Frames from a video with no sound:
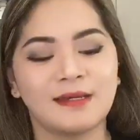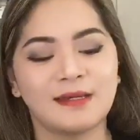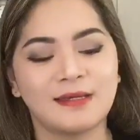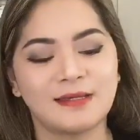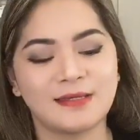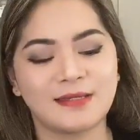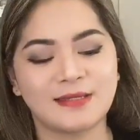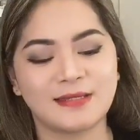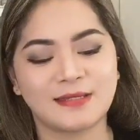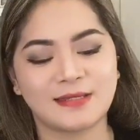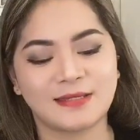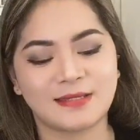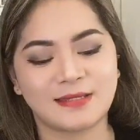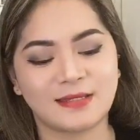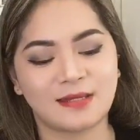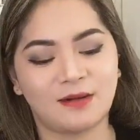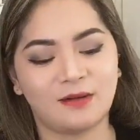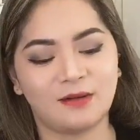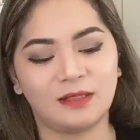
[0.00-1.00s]

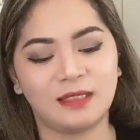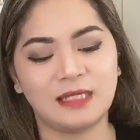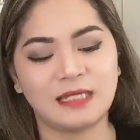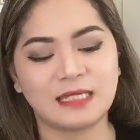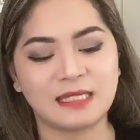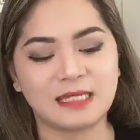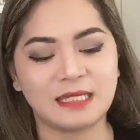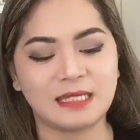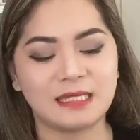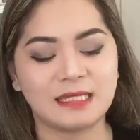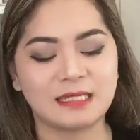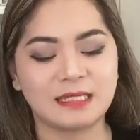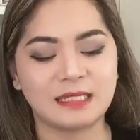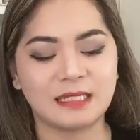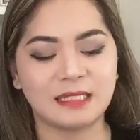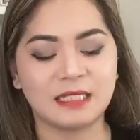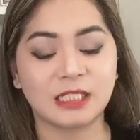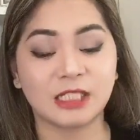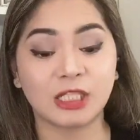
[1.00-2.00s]
So this is
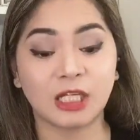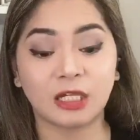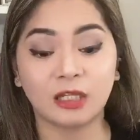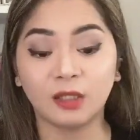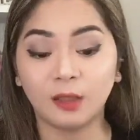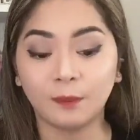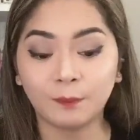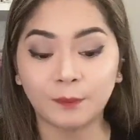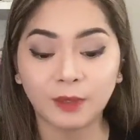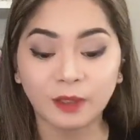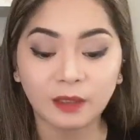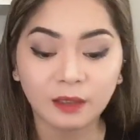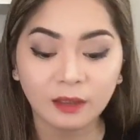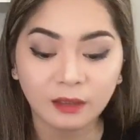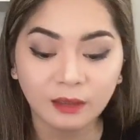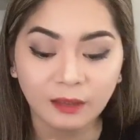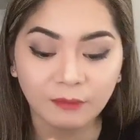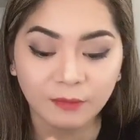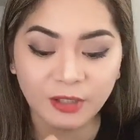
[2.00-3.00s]
in the shade
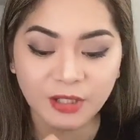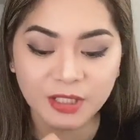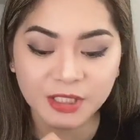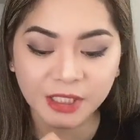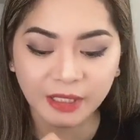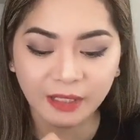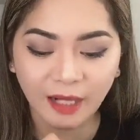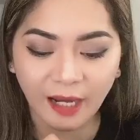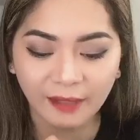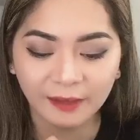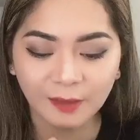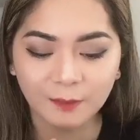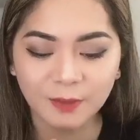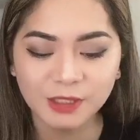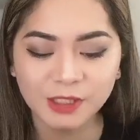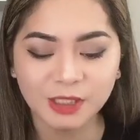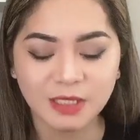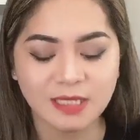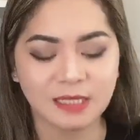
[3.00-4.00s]
number three, right?
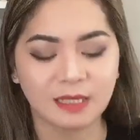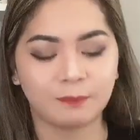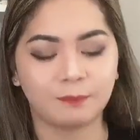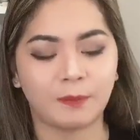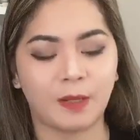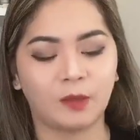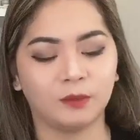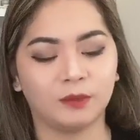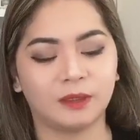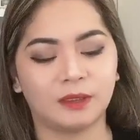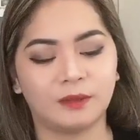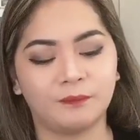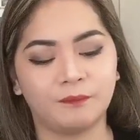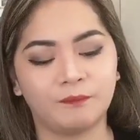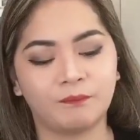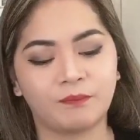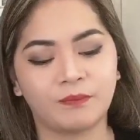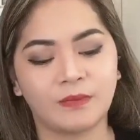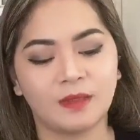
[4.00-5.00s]
Number 3 sleep powder.
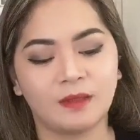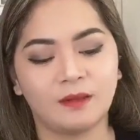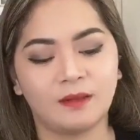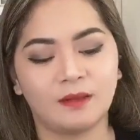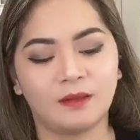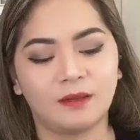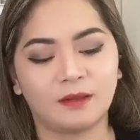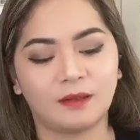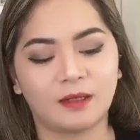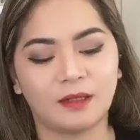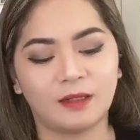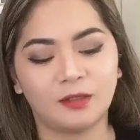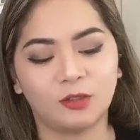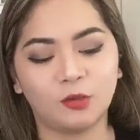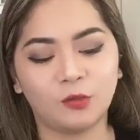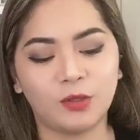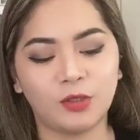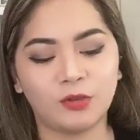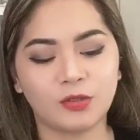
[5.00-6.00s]
Okay,
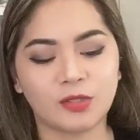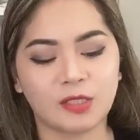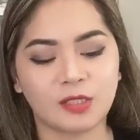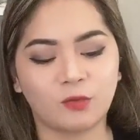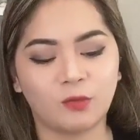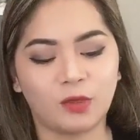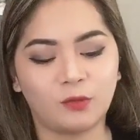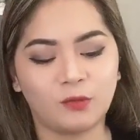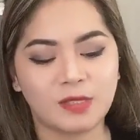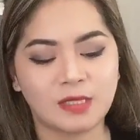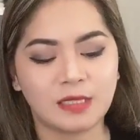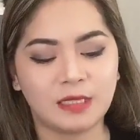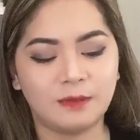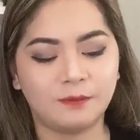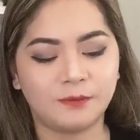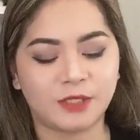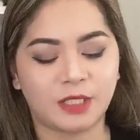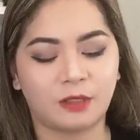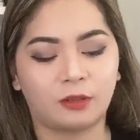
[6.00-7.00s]
do we use it when we
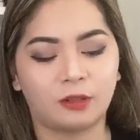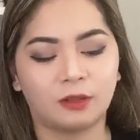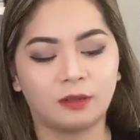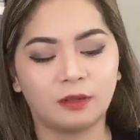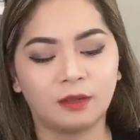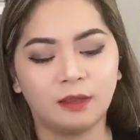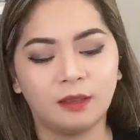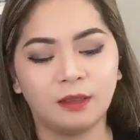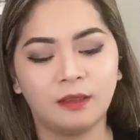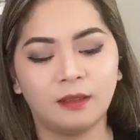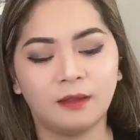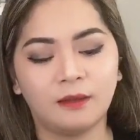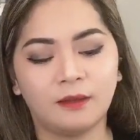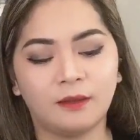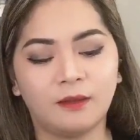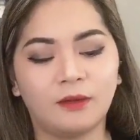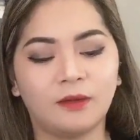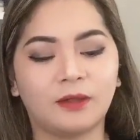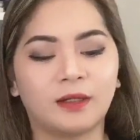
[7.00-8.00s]
sleep? Charot.
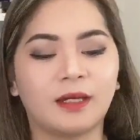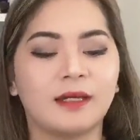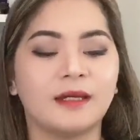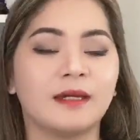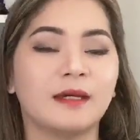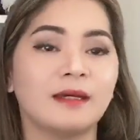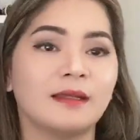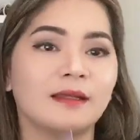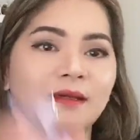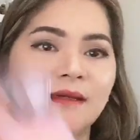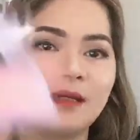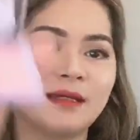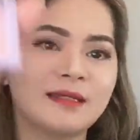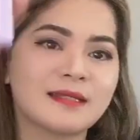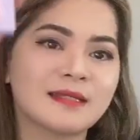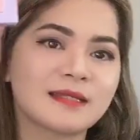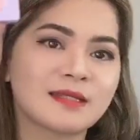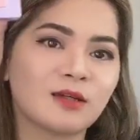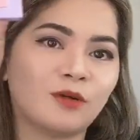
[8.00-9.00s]
Okay,
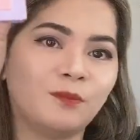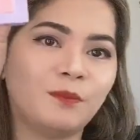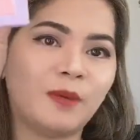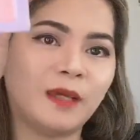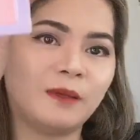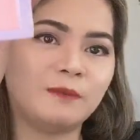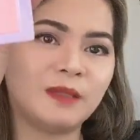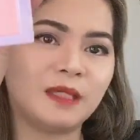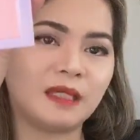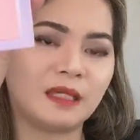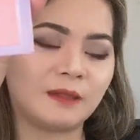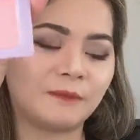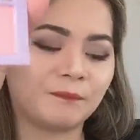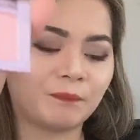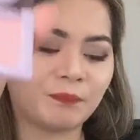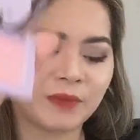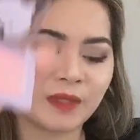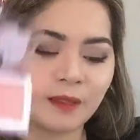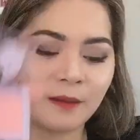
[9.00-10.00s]
it's so baby
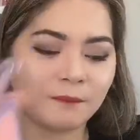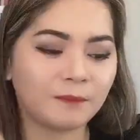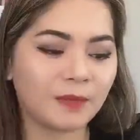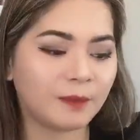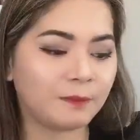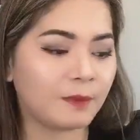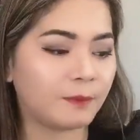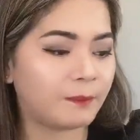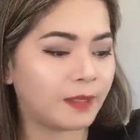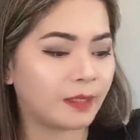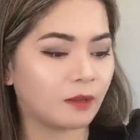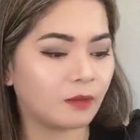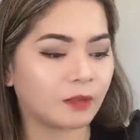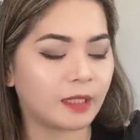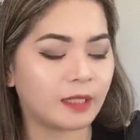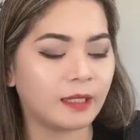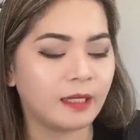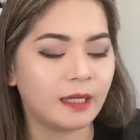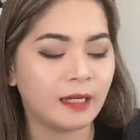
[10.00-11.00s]
pink.
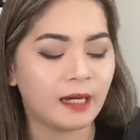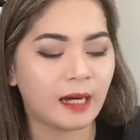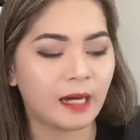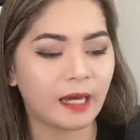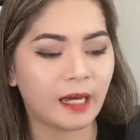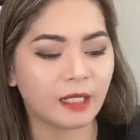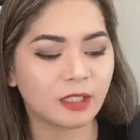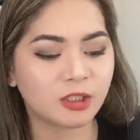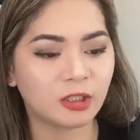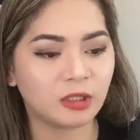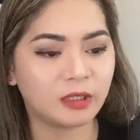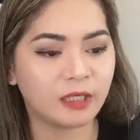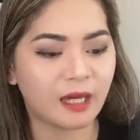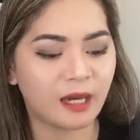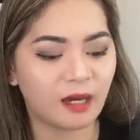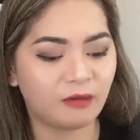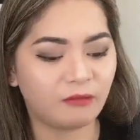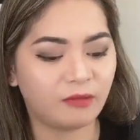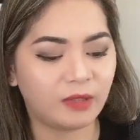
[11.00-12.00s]
Okay, I actually
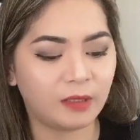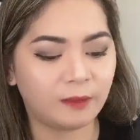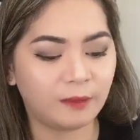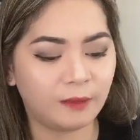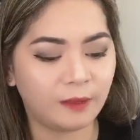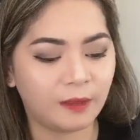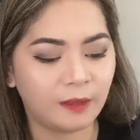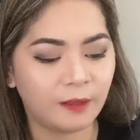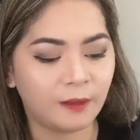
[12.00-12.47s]
have a